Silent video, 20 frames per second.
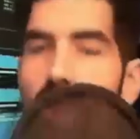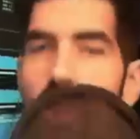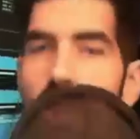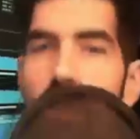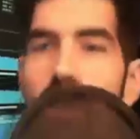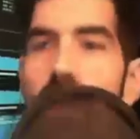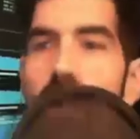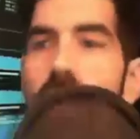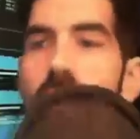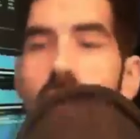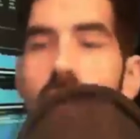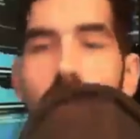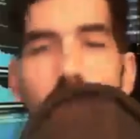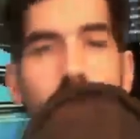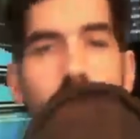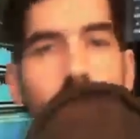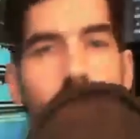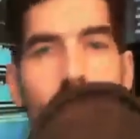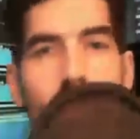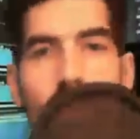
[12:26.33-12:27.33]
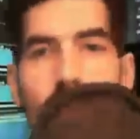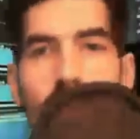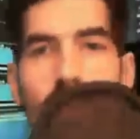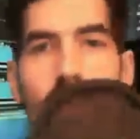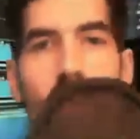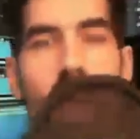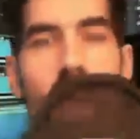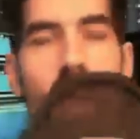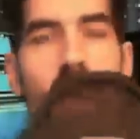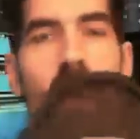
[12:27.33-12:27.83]
just,
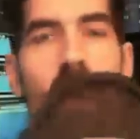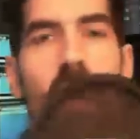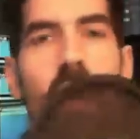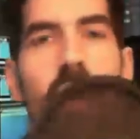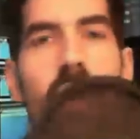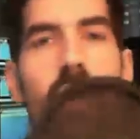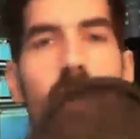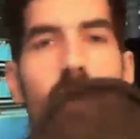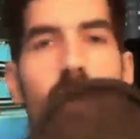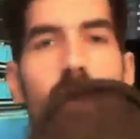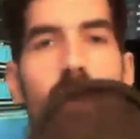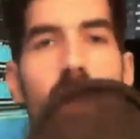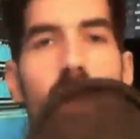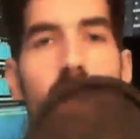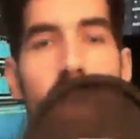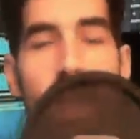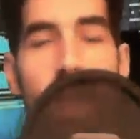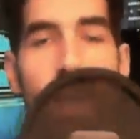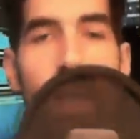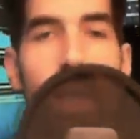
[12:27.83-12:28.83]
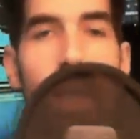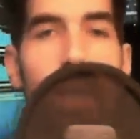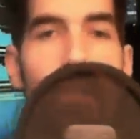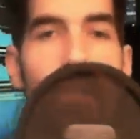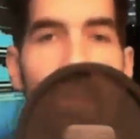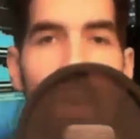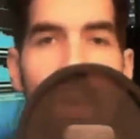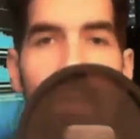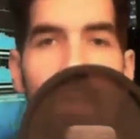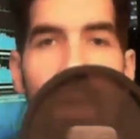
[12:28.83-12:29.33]
you know, getting in
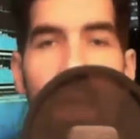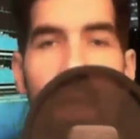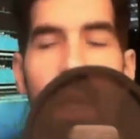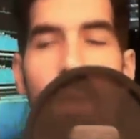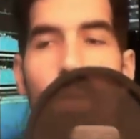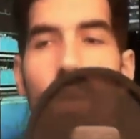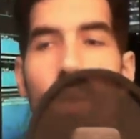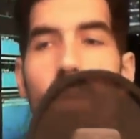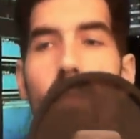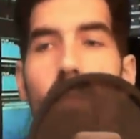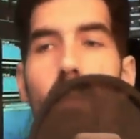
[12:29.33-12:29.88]
front of a camera.